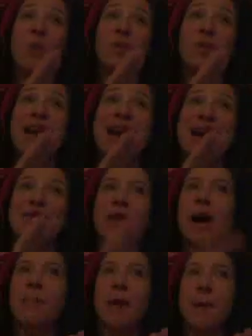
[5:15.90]
We have
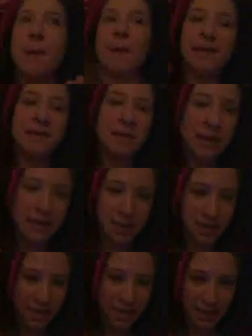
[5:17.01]
a buzz-making
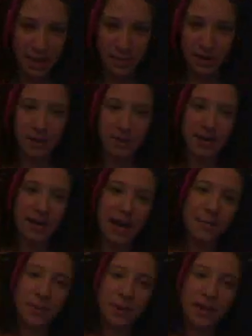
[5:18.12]
machine that we're going to be kind
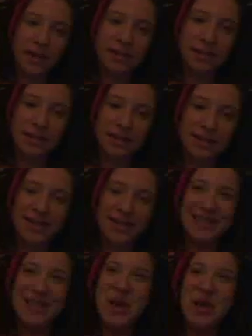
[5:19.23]
of putting
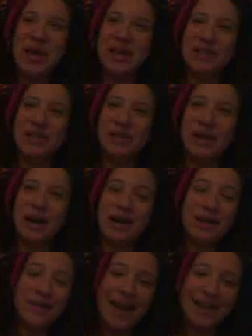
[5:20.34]
into
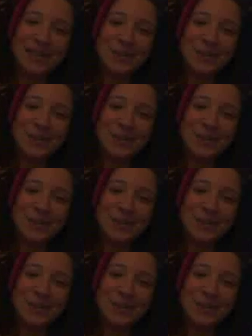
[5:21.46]
effect.